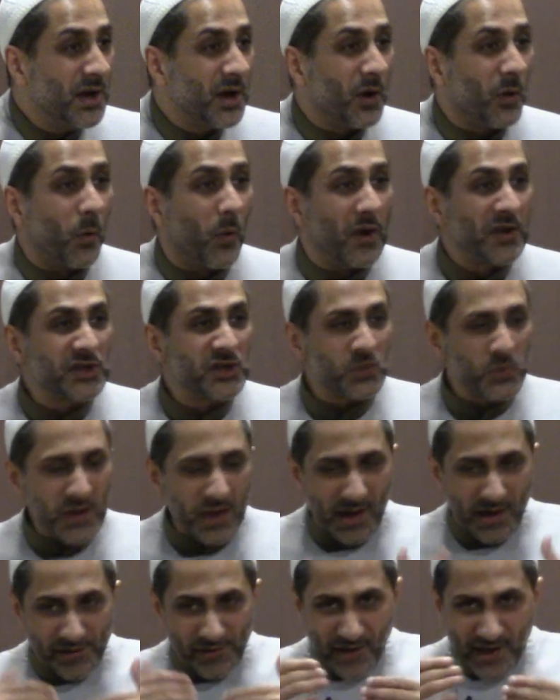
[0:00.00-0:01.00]
Once we
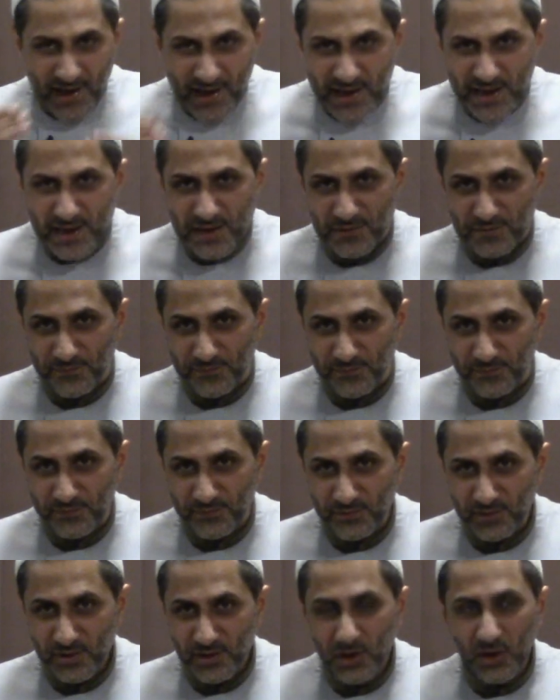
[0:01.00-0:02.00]
arrive
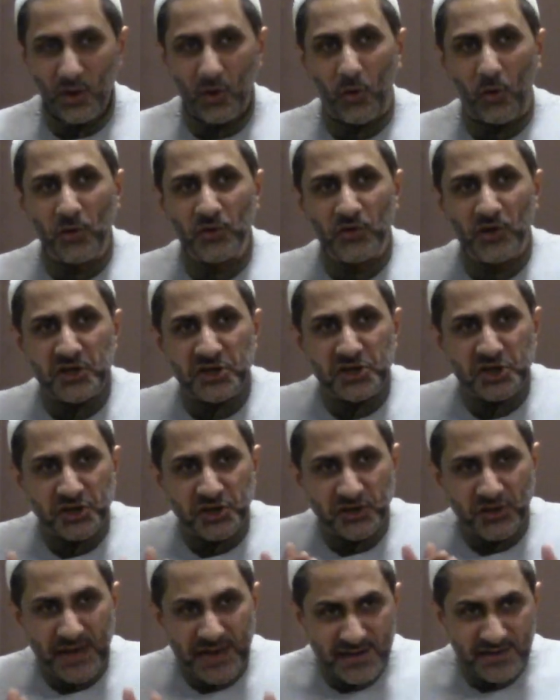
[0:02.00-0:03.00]
on the
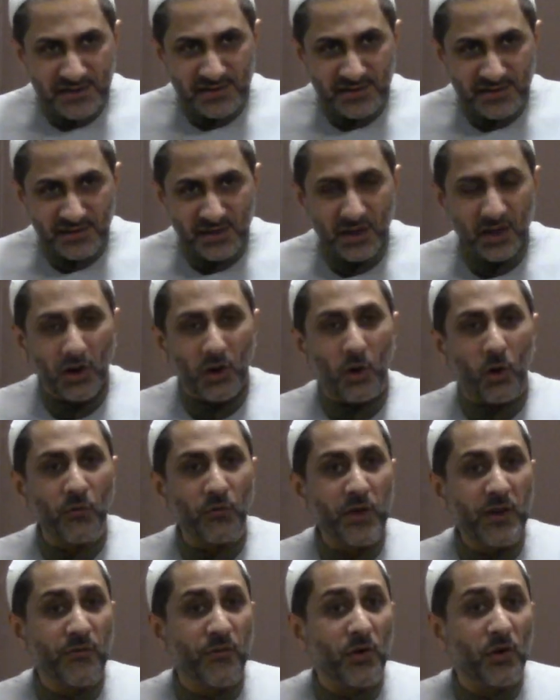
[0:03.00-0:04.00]
trend
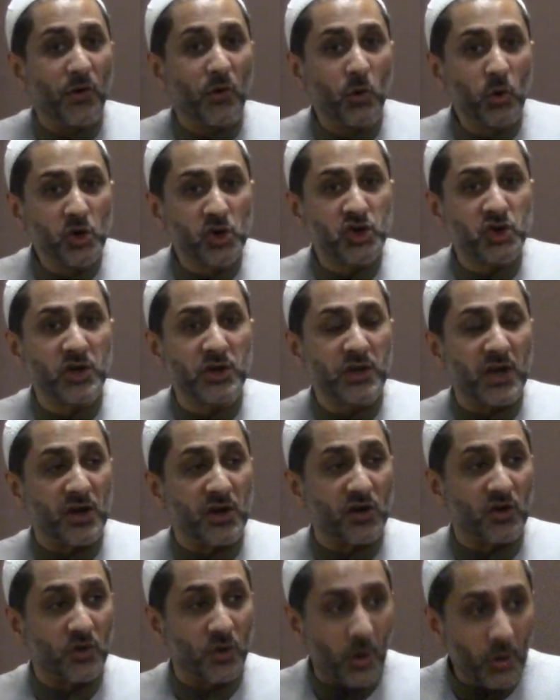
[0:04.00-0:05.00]
of evolution
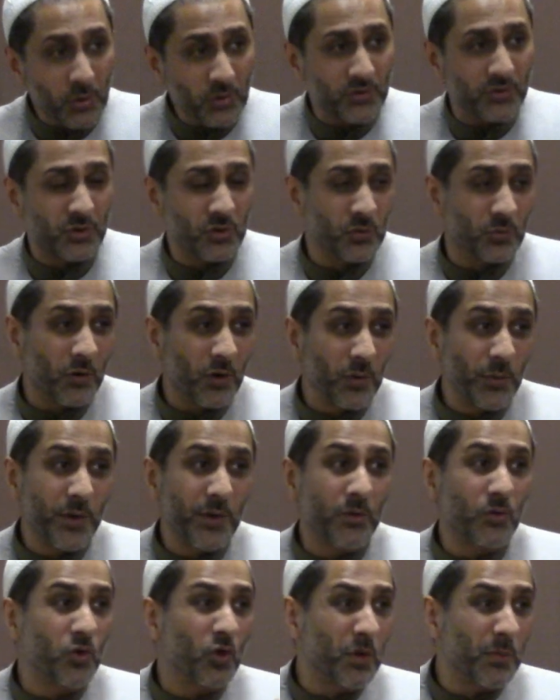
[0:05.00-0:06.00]
and growth, tomorrow we're
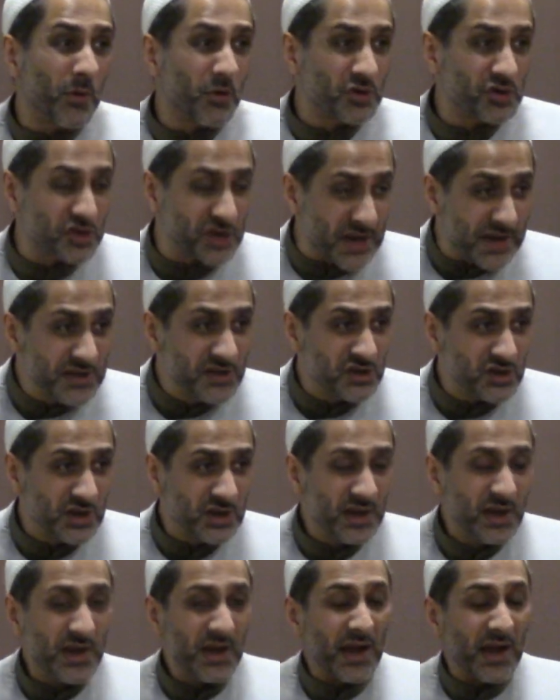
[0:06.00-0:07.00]
going to talk about change
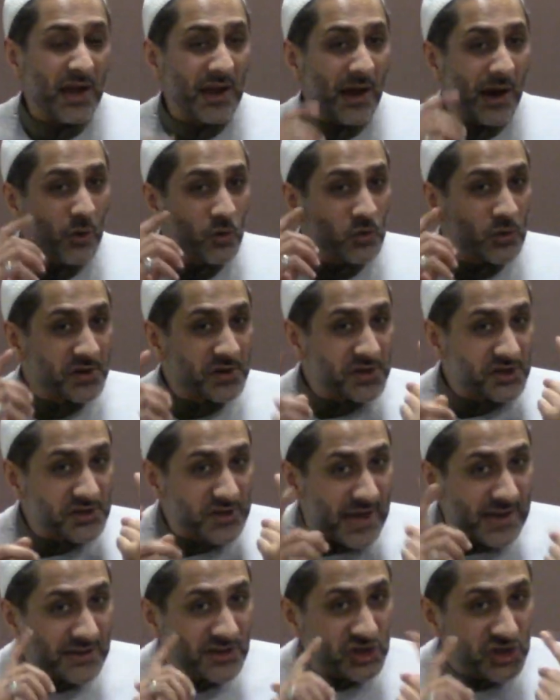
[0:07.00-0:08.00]
and how to
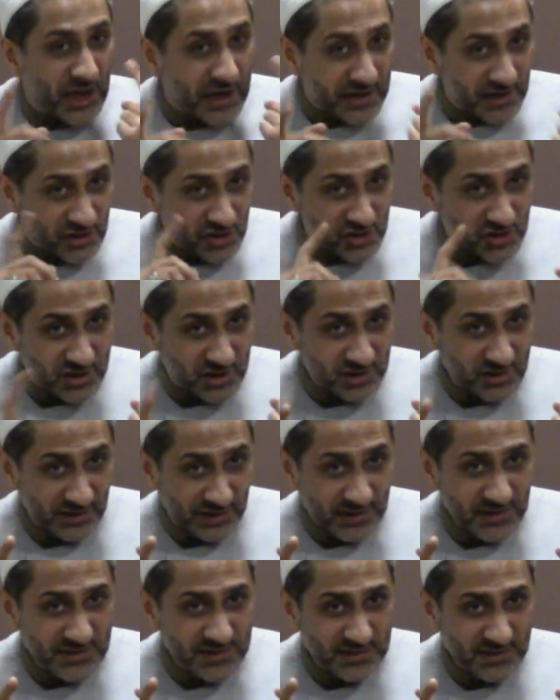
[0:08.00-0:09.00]
understand change,
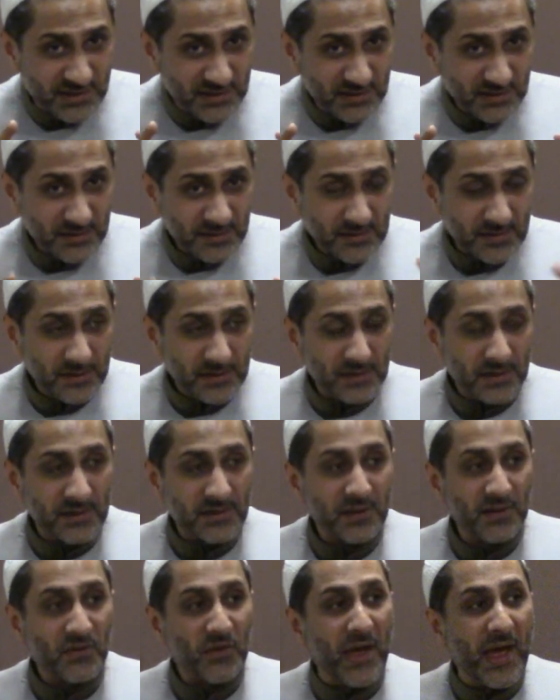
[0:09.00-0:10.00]
yes?
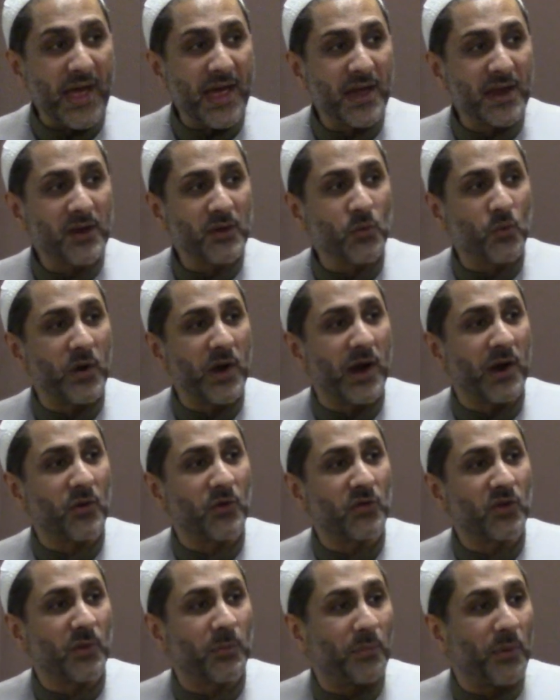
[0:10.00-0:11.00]
Then we are
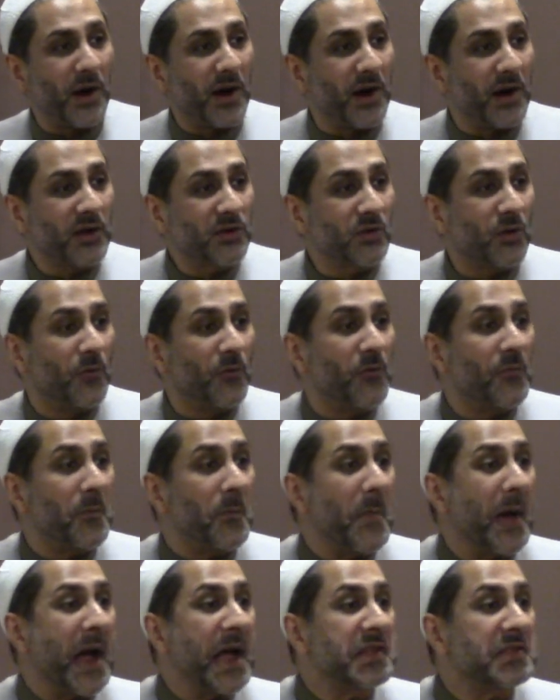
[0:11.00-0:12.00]
on the path of
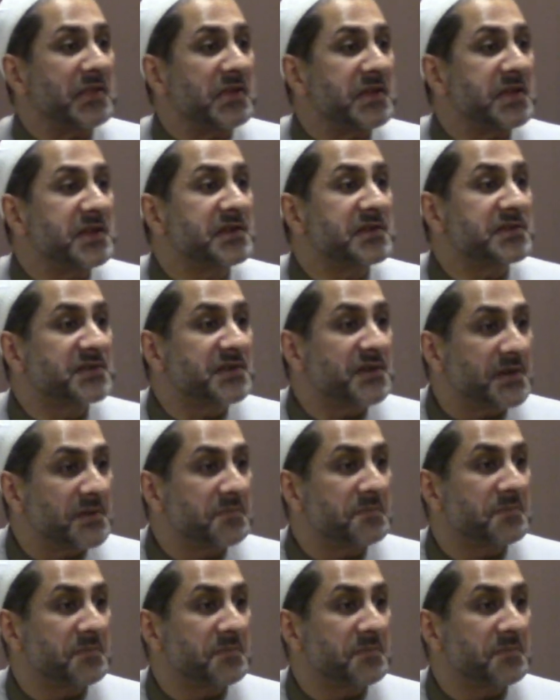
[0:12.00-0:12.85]
Mahdiism.